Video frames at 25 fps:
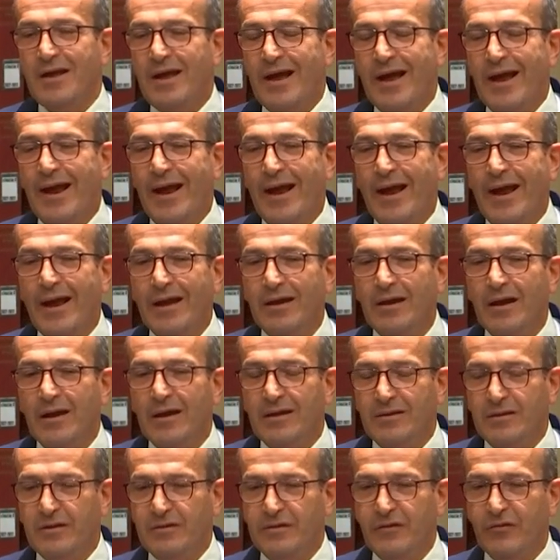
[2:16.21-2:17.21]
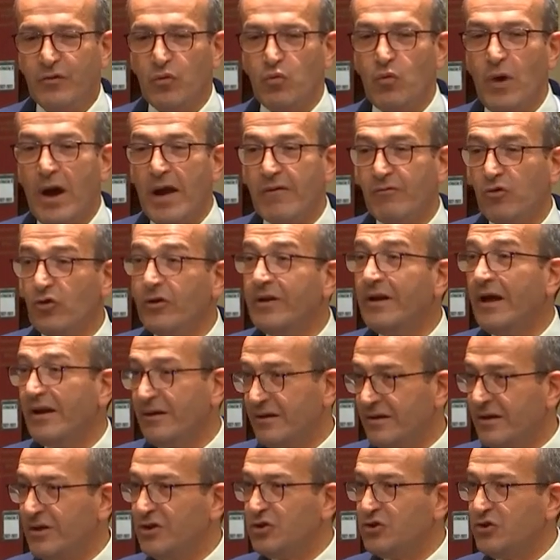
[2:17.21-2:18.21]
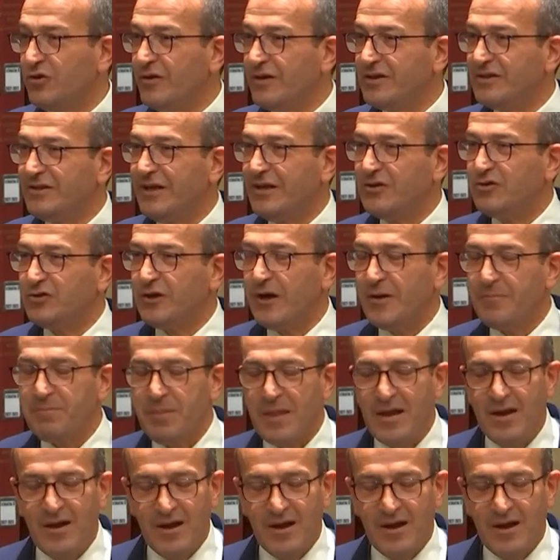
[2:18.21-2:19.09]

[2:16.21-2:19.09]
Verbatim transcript: and the different way of looking at an issue, etc.